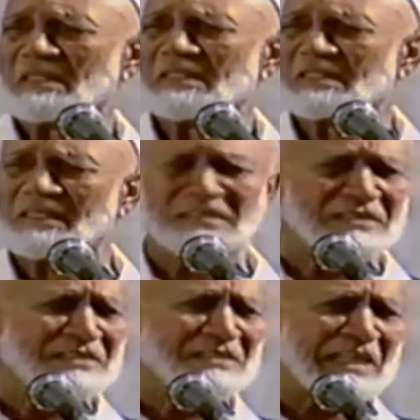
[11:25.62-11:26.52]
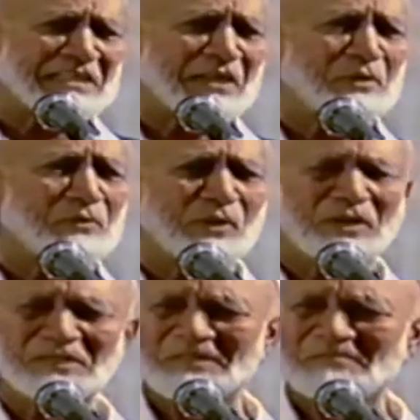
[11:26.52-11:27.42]
brothers, sisters. That's how it
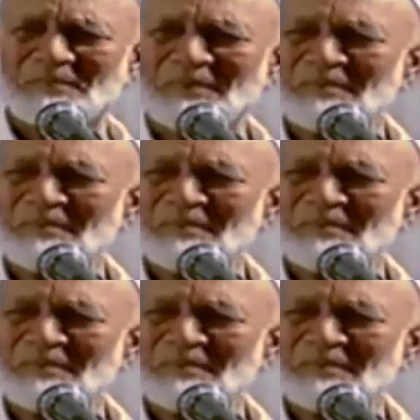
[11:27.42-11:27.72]
works.